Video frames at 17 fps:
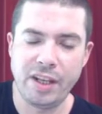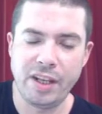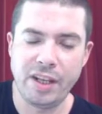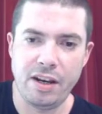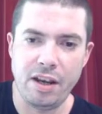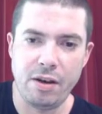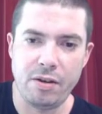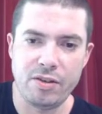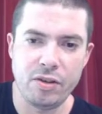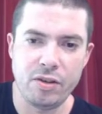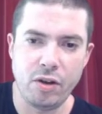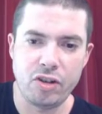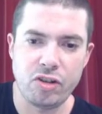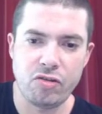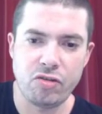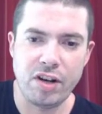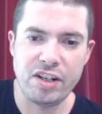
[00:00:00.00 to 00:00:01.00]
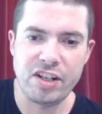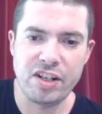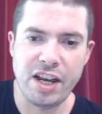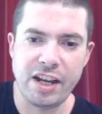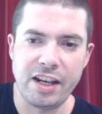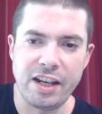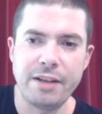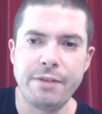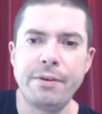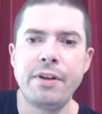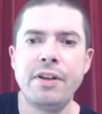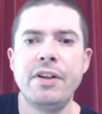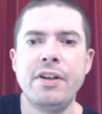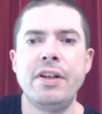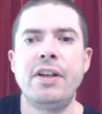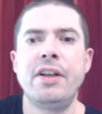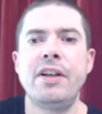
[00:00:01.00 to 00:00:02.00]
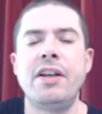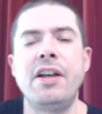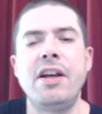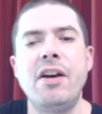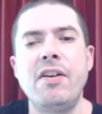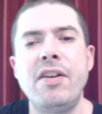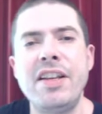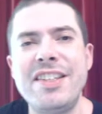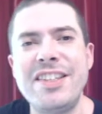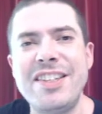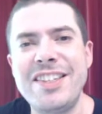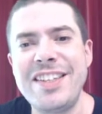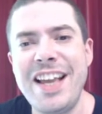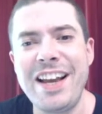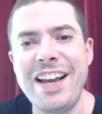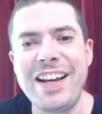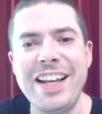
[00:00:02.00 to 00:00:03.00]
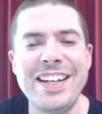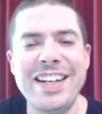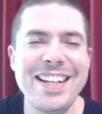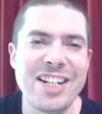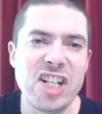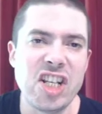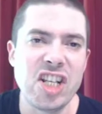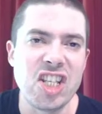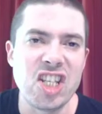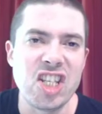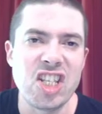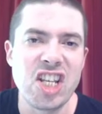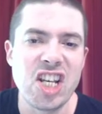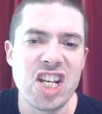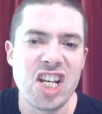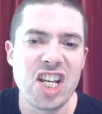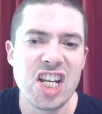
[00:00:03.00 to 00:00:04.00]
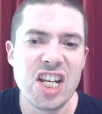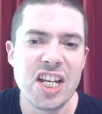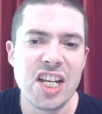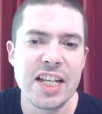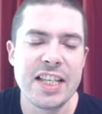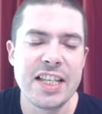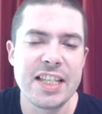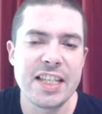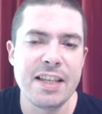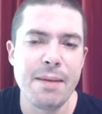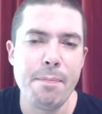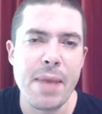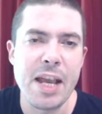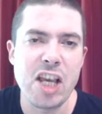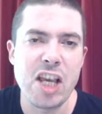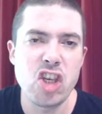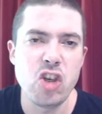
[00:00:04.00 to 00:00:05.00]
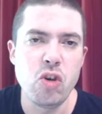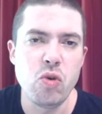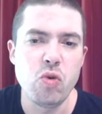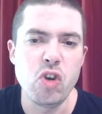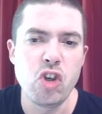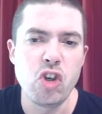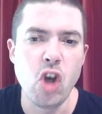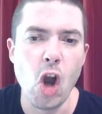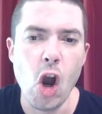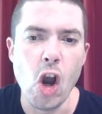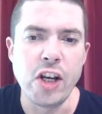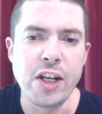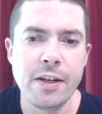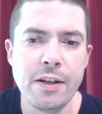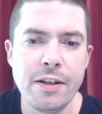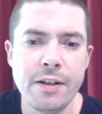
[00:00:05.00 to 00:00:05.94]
No, it's not a straitjacket. No, it's a set of conditions to make you good.